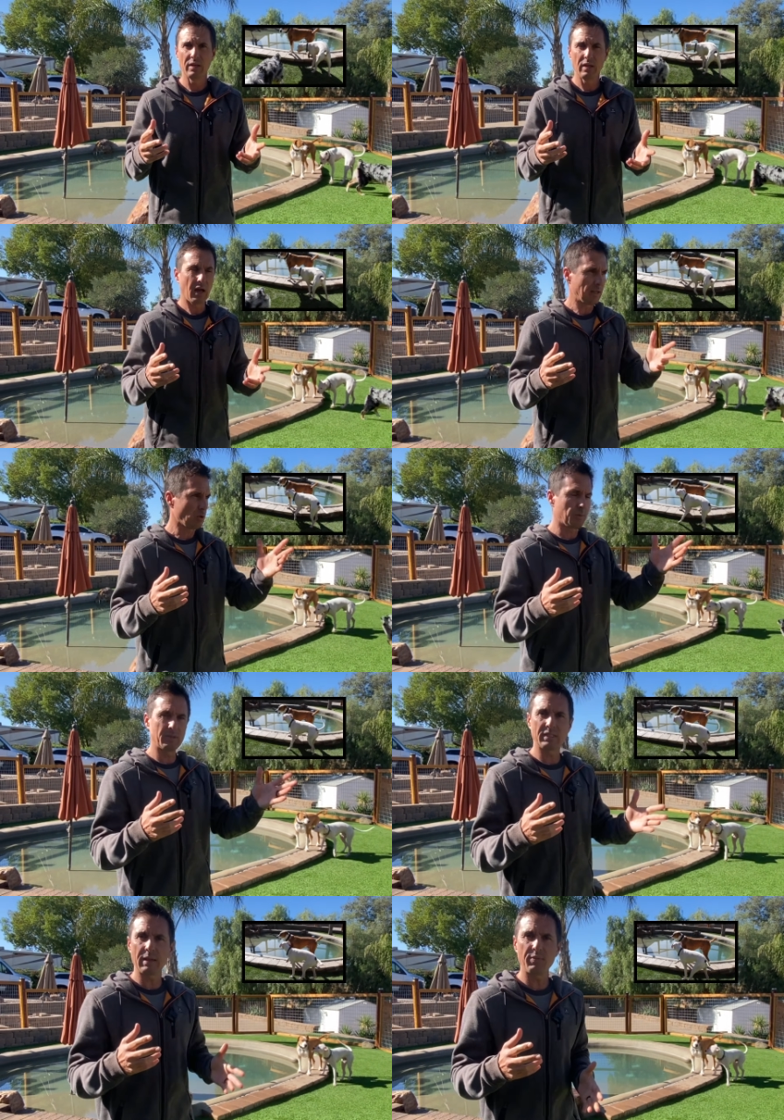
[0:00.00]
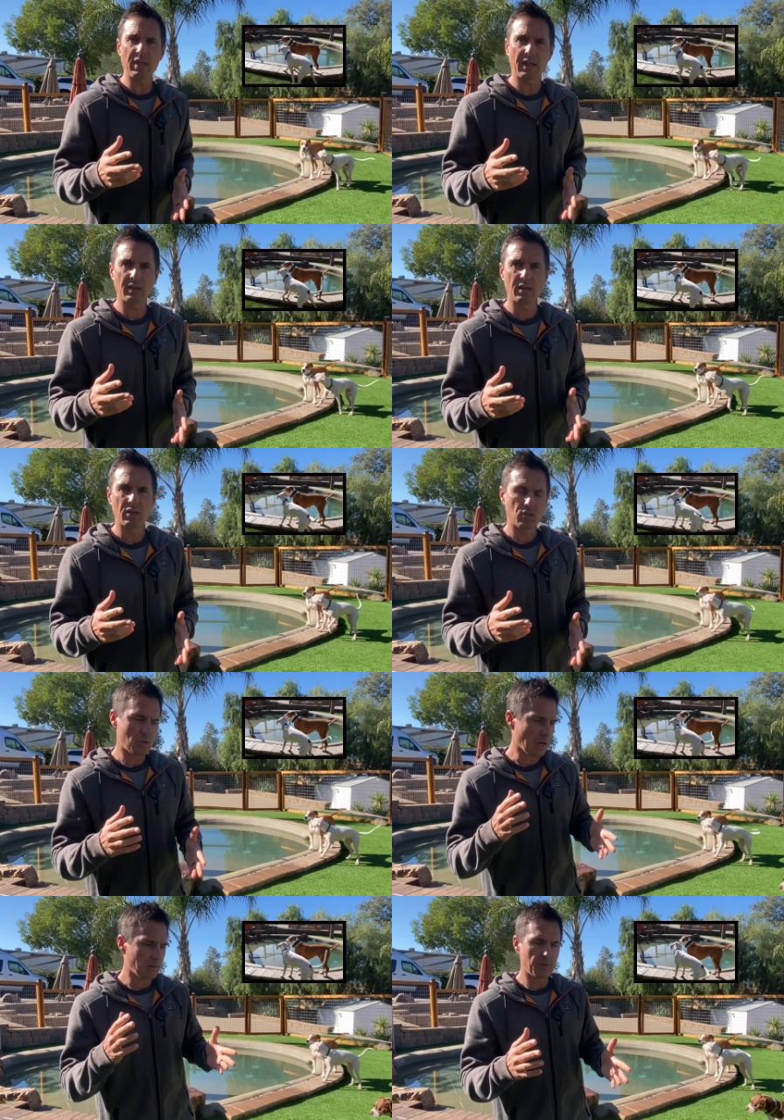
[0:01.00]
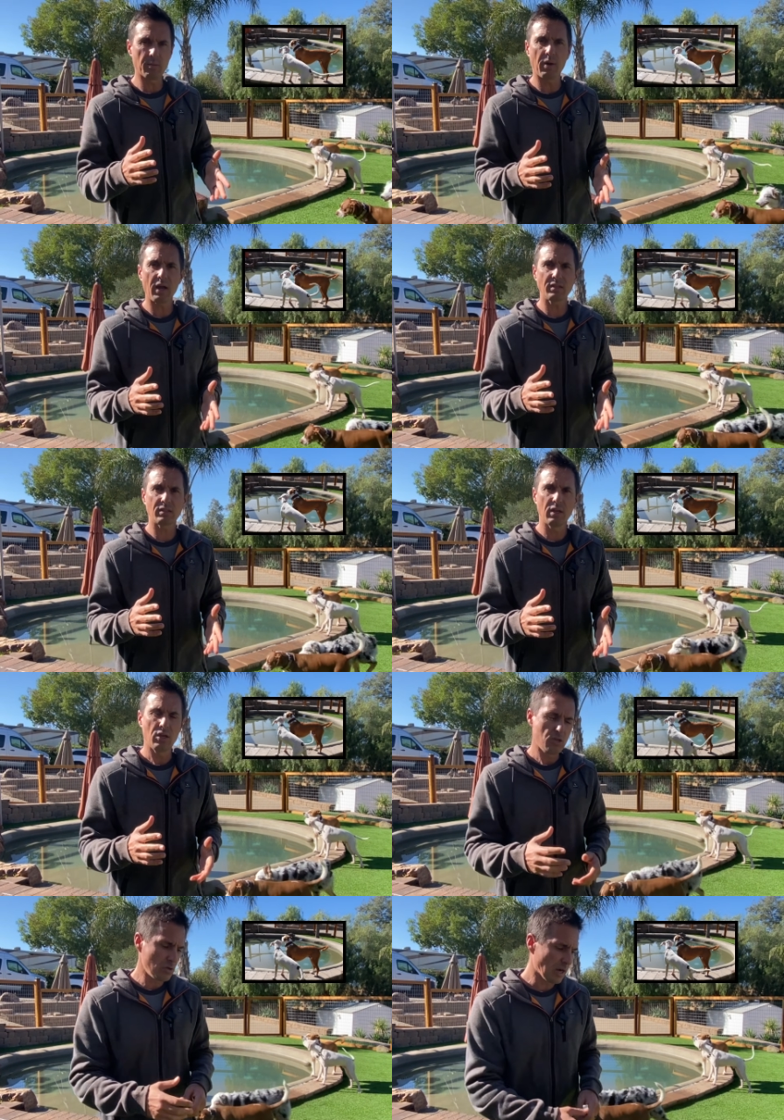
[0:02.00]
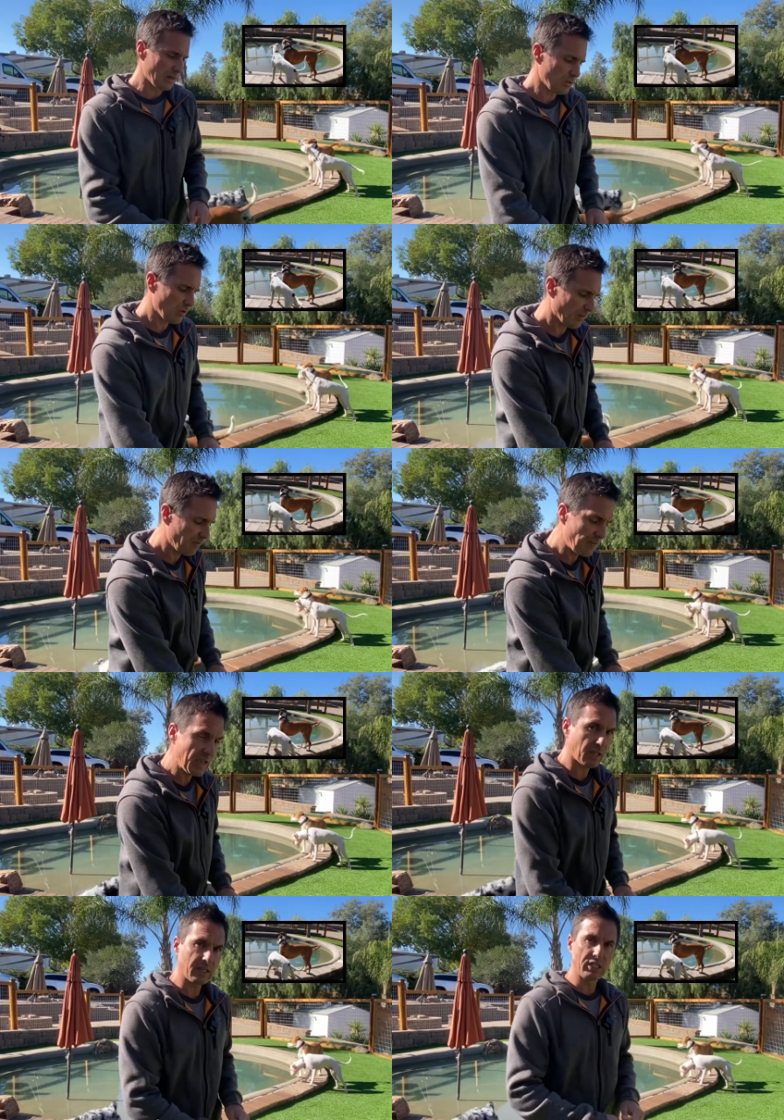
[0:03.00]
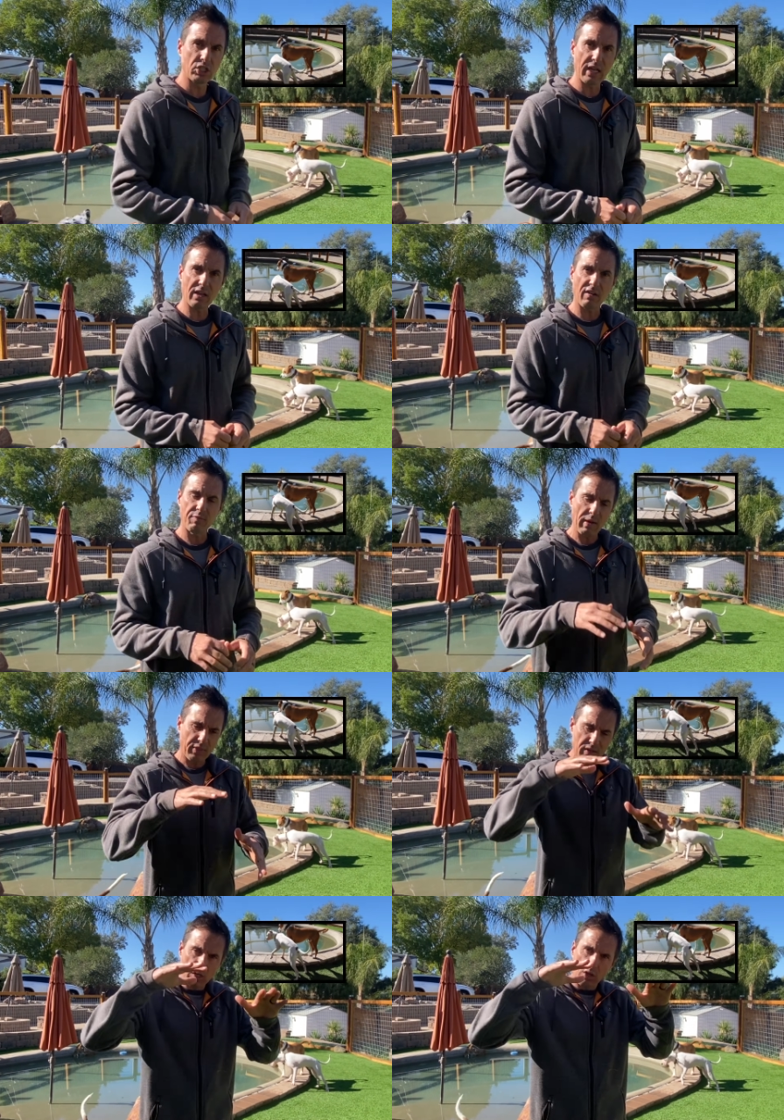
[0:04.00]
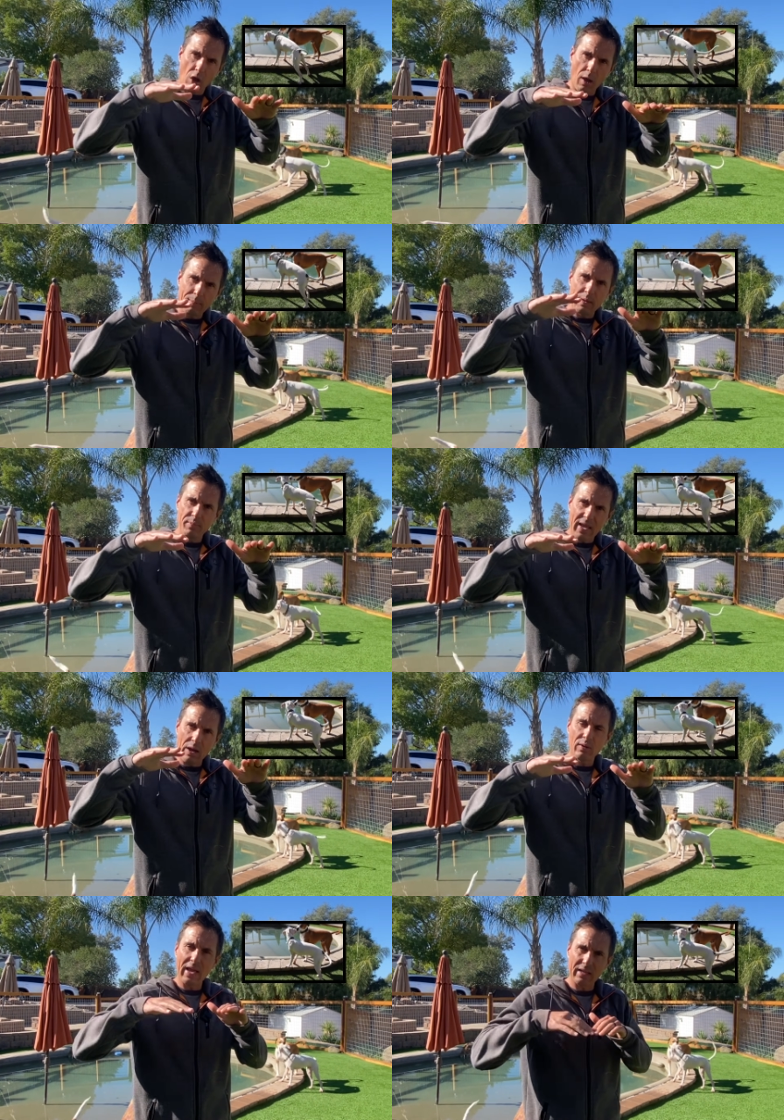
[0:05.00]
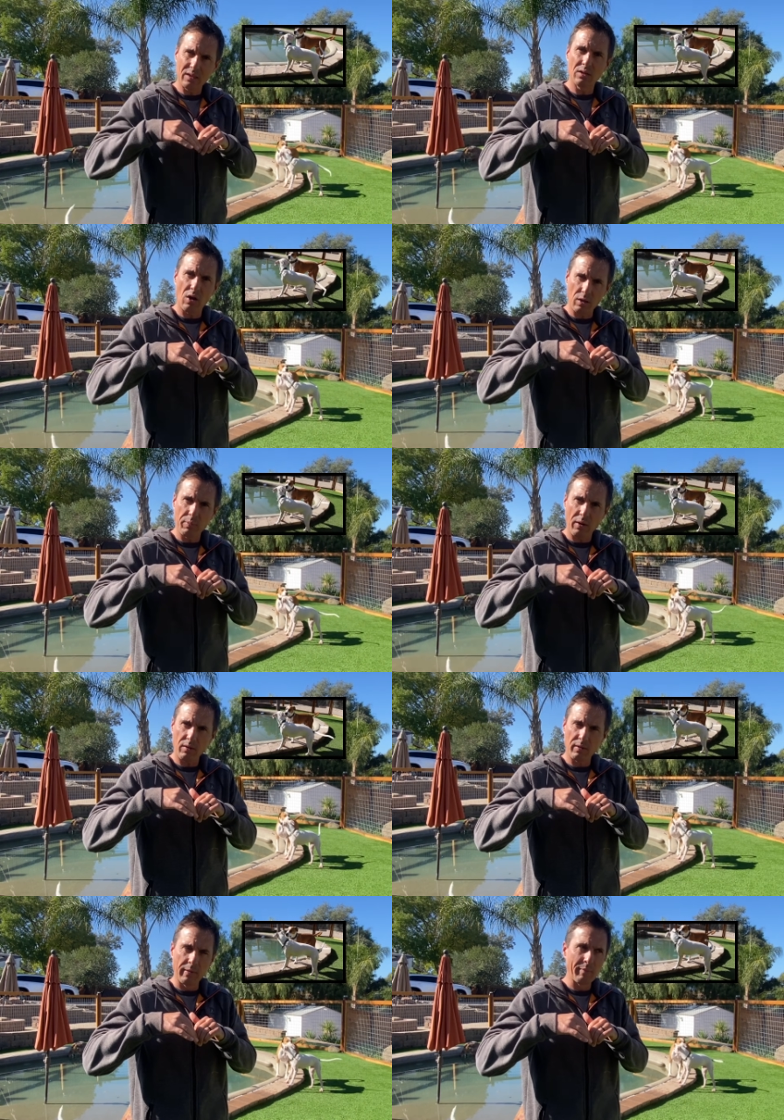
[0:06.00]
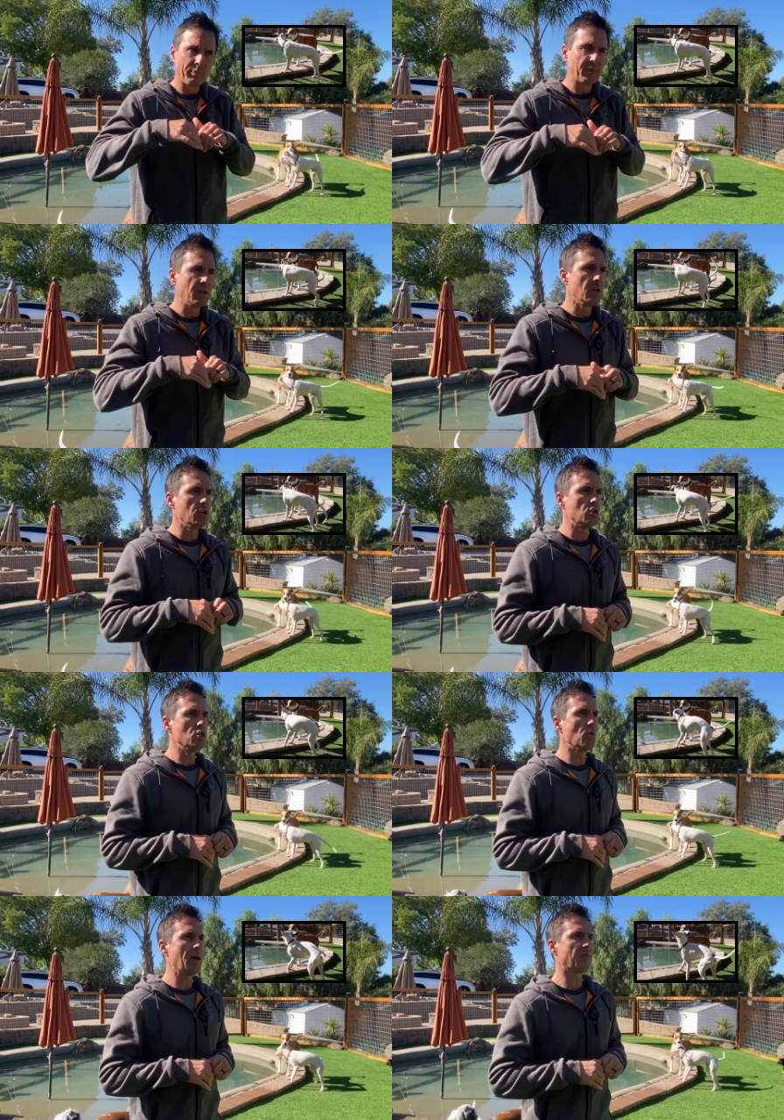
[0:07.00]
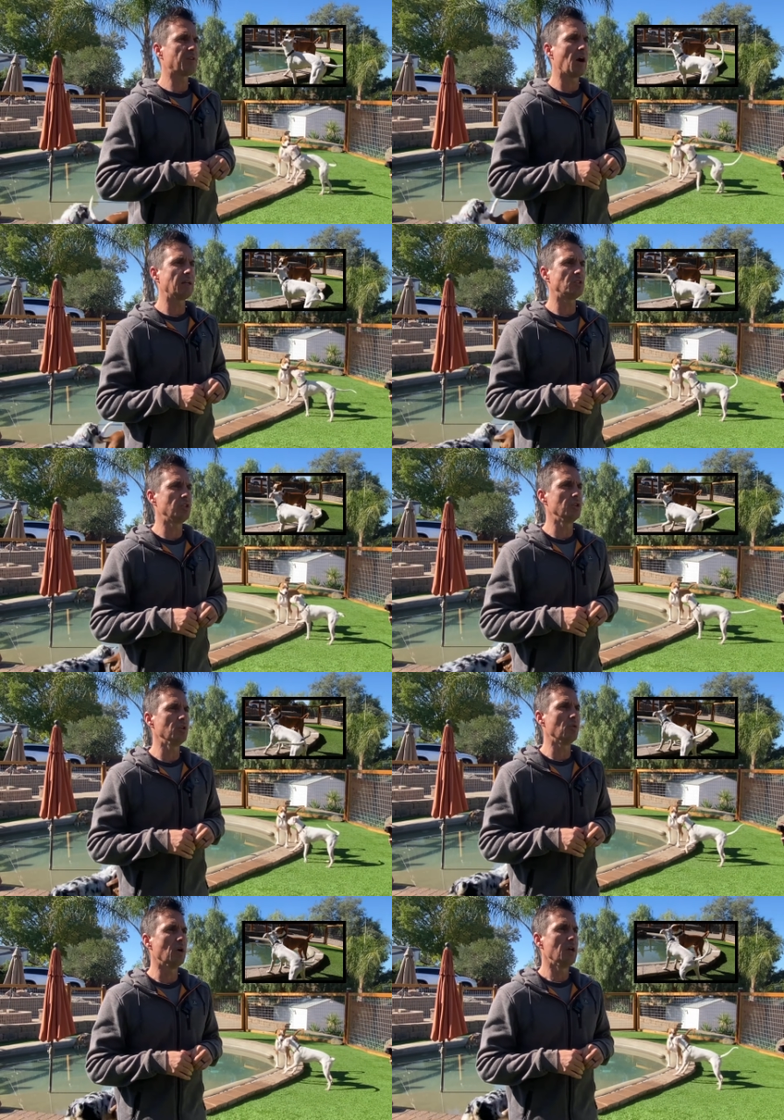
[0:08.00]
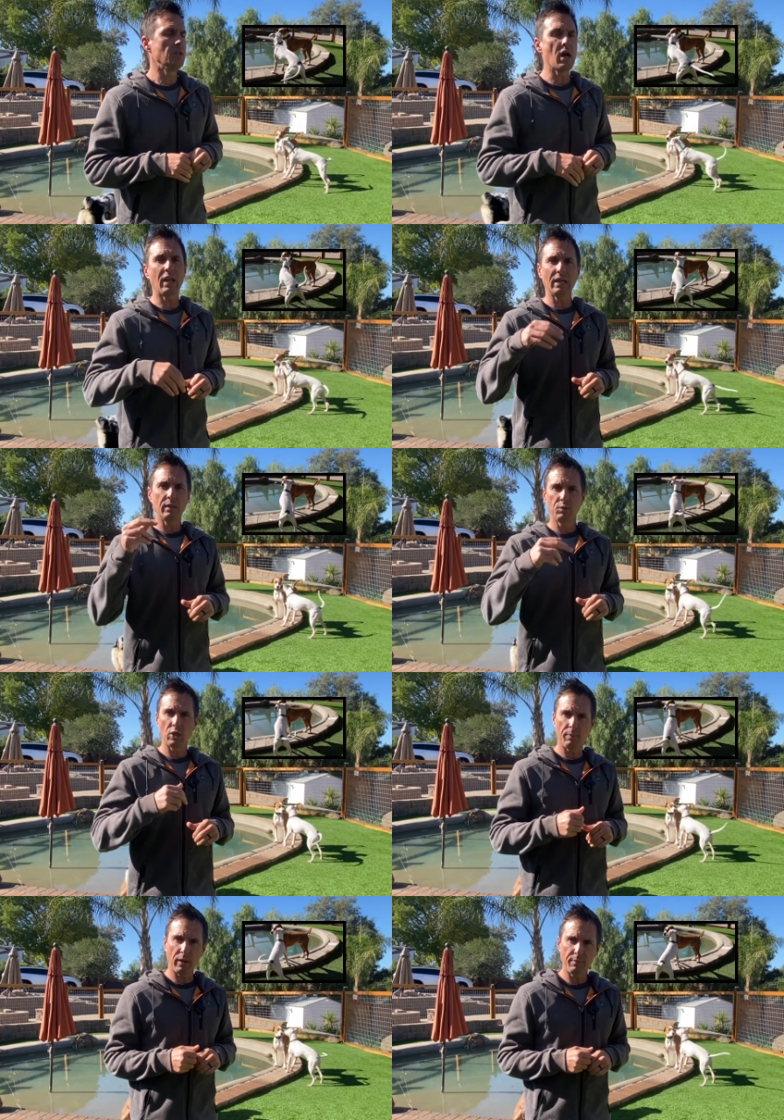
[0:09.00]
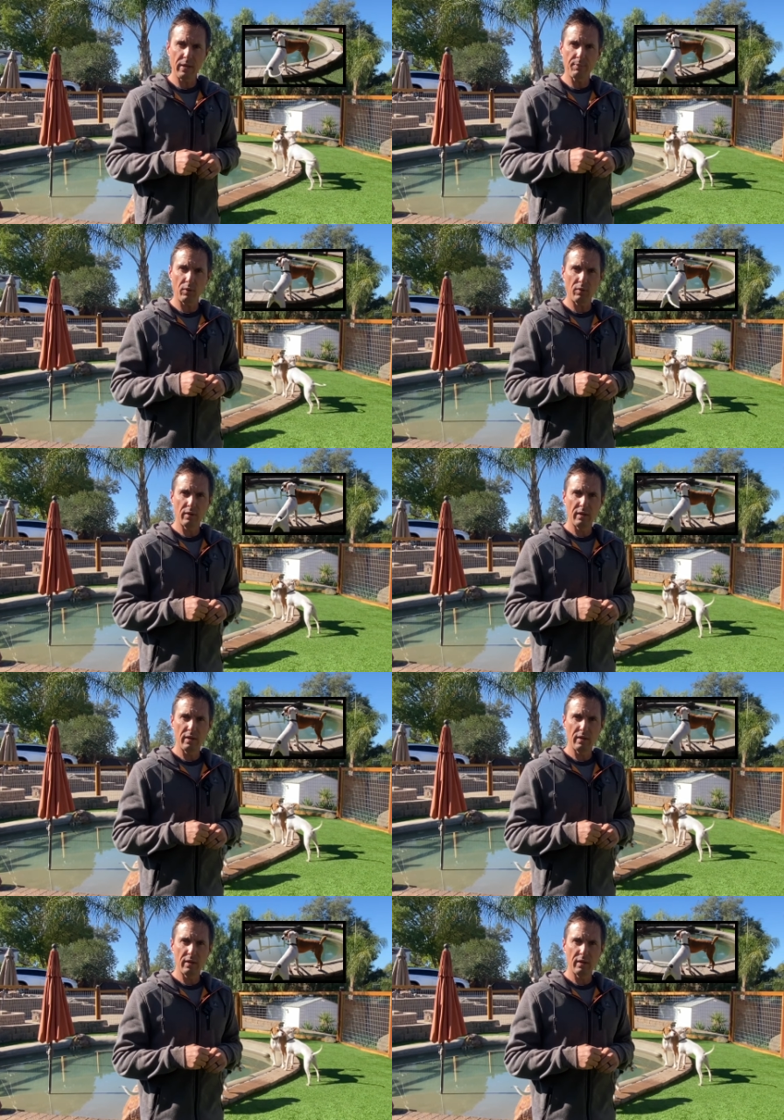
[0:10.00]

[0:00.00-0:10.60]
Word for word: I told him the same thing. You got to be the boss. You got to do the fake leash takeoff method to calm him down at the dog park. You have got to not let him jump on people.